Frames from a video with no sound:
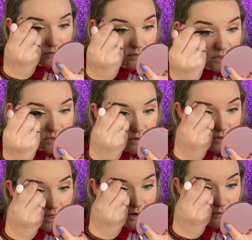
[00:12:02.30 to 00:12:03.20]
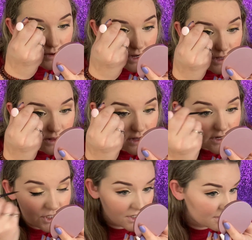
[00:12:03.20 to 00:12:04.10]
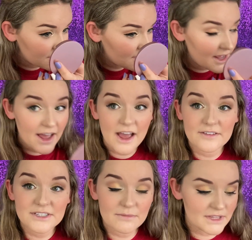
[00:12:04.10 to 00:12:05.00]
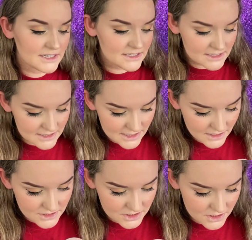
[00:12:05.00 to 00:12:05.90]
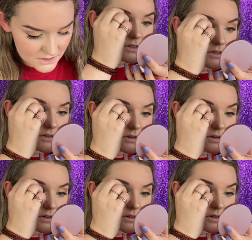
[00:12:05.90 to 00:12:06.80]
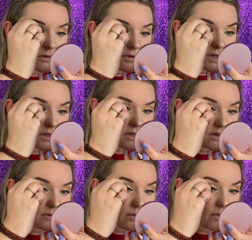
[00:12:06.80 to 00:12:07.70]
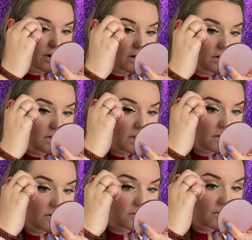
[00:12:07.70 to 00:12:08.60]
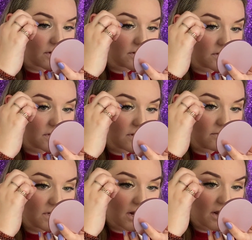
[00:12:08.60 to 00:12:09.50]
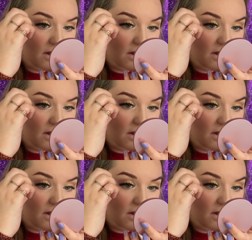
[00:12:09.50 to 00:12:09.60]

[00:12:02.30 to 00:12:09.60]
so that my lashes have something to stick to. Can we work together as a team today?